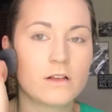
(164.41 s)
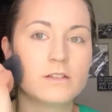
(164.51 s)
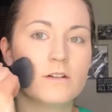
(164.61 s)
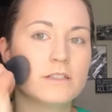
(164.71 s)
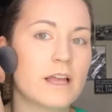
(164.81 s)

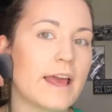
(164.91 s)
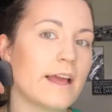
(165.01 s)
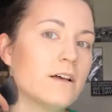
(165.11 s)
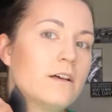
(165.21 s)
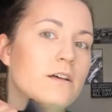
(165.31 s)
So it's
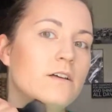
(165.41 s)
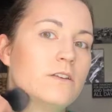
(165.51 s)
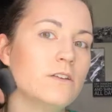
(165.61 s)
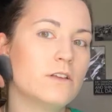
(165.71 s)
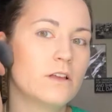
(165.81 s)
like,
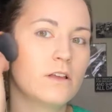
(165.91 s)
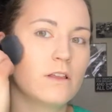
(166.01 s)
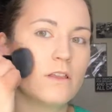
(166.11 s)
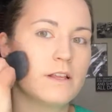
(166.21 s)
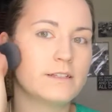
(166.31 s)

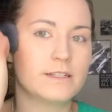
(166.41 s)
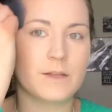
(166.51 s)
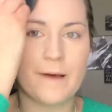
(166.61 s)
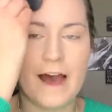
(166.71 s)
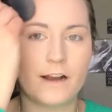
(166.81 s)
this is
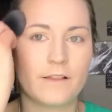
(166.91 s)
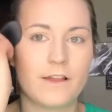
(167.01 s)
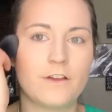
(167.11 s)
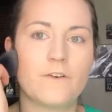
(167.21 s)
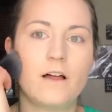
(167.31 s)
the pattern
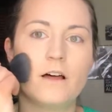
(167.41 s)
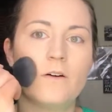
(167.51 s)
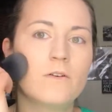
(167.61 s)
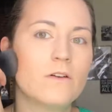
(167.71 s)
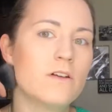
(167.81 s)
that you
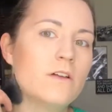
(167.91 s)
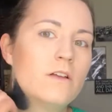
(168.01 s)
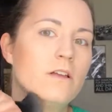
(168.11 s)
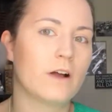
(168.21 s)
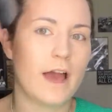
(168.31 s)
follow.
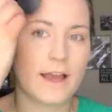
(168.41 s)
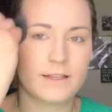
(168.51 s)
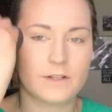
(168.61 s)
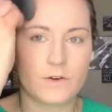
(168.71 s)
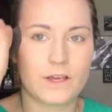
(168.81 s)
Okay,
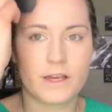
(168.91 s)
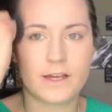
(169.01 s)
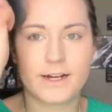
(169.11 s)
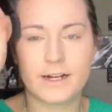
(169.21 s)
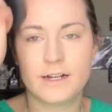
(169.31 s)
so
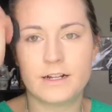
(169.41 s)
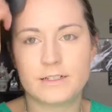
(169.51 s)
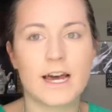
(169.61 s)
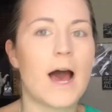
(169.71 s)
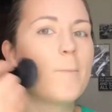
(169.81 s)
here,
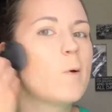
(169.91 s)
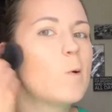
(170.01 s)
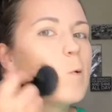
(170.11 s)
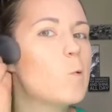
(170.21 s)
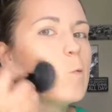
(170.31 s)
top,
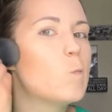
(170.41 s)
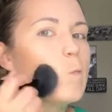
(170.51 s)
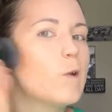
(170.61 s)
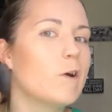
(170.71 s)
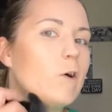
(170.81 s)

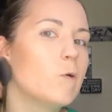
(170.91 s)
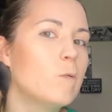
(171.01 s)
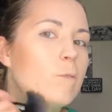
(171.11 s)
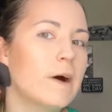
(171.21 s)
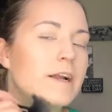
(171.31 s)
middle,
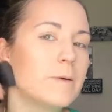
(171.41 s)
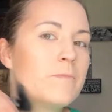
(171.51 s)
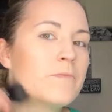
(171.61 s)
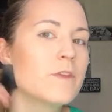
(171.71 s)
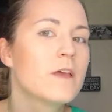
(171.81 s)

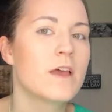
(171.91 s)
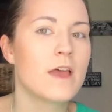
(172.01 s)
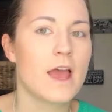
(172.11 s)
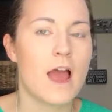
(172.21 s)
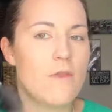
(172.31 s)
bottom.
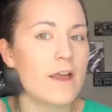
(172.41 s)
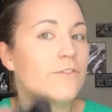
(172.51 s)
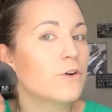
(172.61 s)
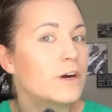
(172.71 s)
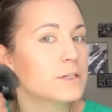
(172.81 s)
And then,
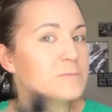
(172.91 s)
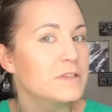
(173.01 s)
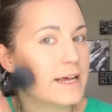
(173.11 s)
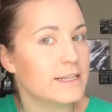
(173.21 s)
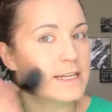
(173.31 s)
of course,
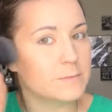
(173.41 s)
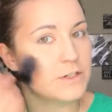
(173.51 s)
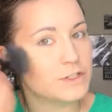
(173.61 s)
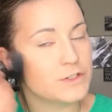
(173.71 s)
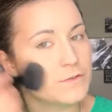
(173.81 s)
blend as
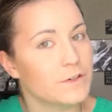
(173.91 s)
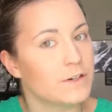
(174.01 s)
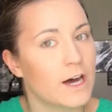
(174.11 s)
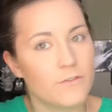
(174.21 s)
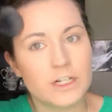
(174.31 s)
much as you feel
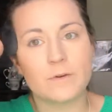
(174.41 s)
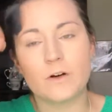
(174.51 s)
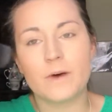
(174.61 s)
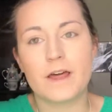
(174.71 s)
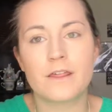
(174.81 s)

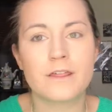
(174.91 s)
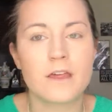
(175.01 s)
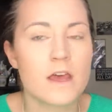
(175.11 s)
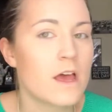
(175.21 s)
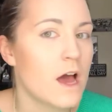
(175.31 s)
comfortable with
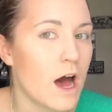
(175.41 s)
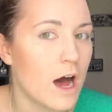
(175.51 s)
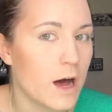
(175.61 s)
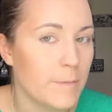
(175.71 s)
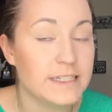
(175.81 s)

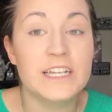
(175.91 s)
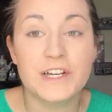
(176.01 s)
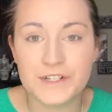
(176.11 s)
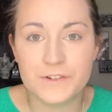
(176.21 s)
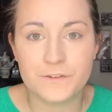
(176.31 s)
um,
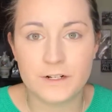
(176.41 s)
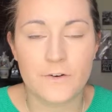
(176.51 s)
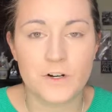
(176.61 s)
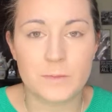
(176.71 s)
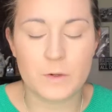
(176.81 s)
until you feel
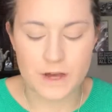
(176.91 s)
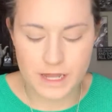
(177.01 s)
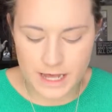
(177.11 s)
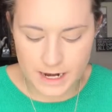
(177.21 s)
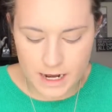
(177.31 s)
comfortable
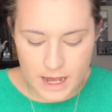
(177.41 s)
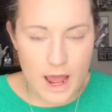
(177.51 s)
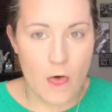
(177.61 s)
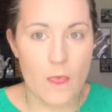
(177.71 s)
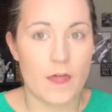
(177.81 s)
with it.
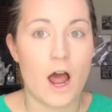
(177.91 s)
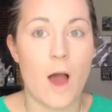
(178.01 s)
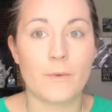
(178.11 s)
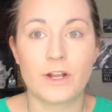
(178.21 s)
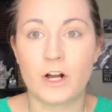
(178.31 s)
And then
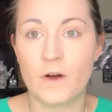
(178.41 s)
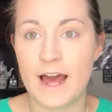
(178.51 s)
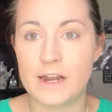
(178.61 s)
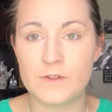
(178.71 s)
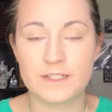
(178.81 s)
I'm going to go
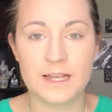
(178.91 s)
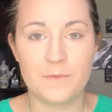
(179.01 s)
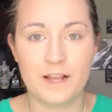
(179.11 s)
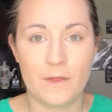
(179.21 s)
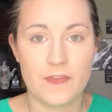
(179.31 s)
ahead and do the
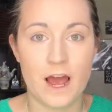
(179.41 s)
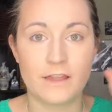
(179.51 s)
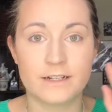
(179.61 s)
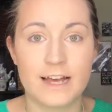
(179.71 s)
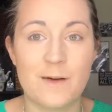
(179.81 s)
same thing on the
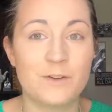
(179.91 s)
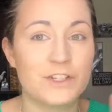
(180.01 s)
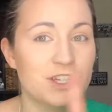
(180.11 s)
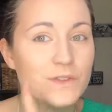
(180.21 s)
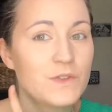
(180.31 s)
other side. But
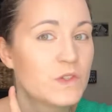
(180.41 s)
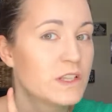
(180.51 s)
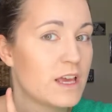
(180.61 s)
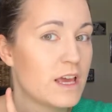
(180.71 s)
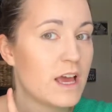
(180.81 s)
do you
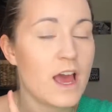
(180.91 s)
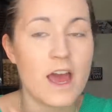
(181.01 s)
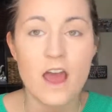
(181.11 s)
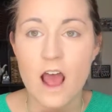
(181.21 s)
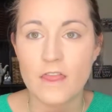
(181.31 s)
see
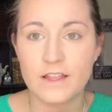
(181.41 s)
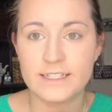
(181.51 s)
the